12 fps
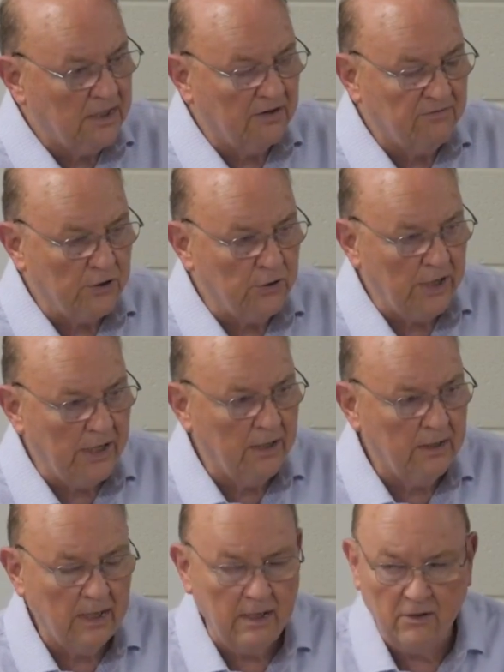They flew
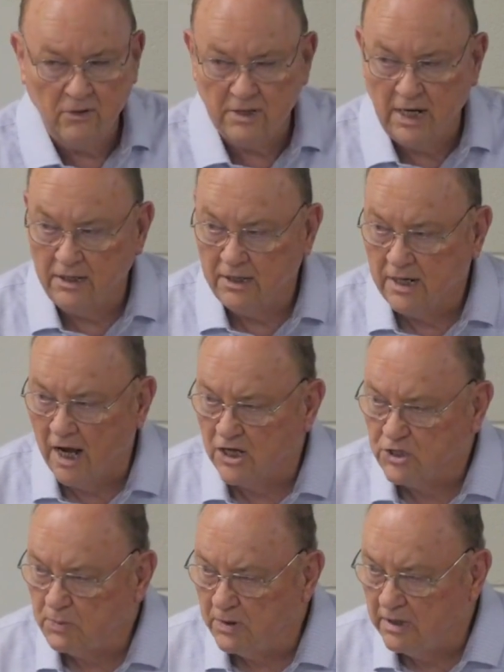in and they could take the
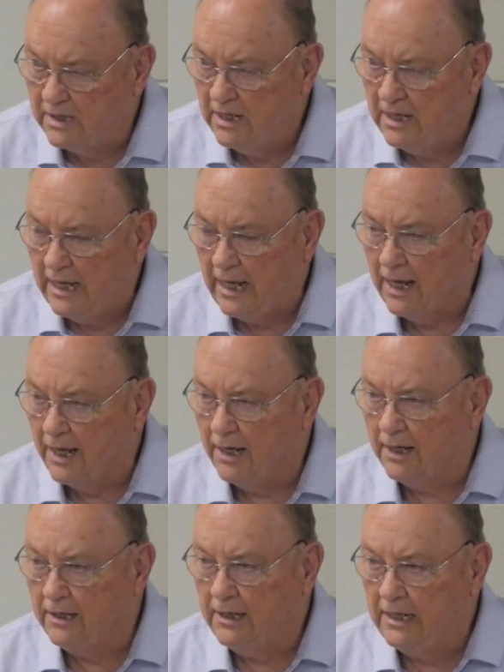gospel,
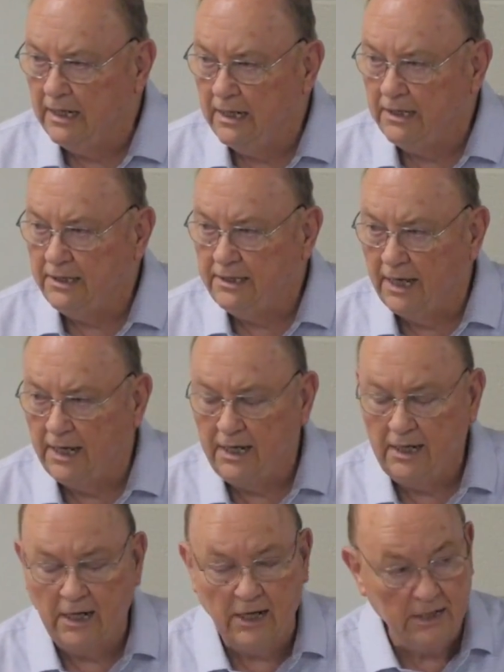and
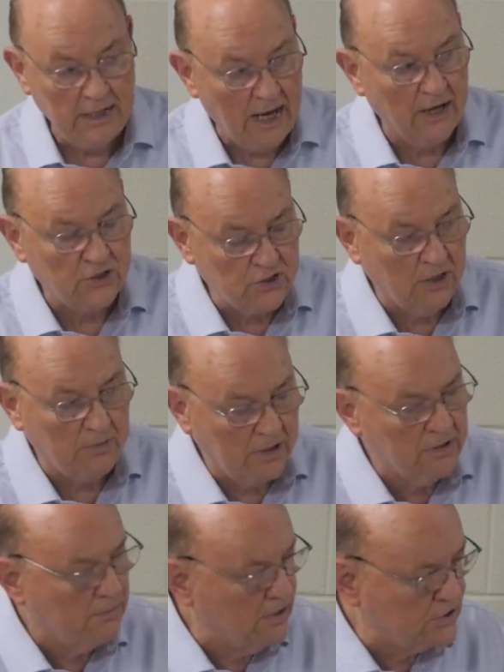they, unlike some
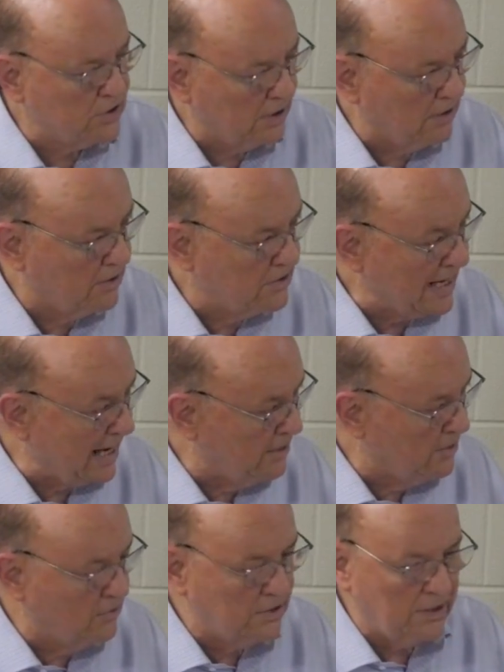other missionaries, had
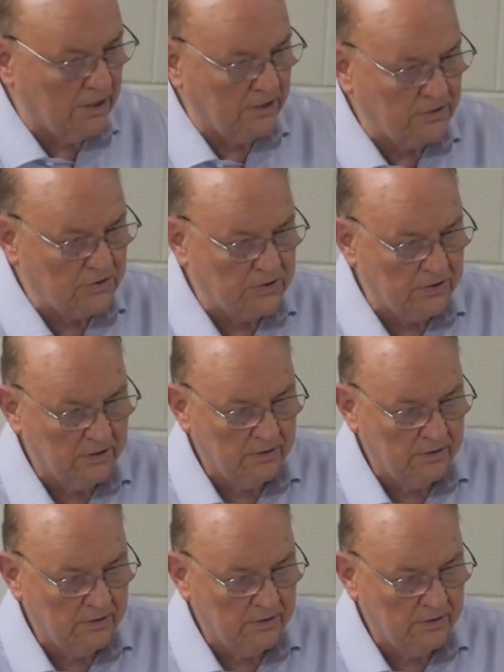no guns.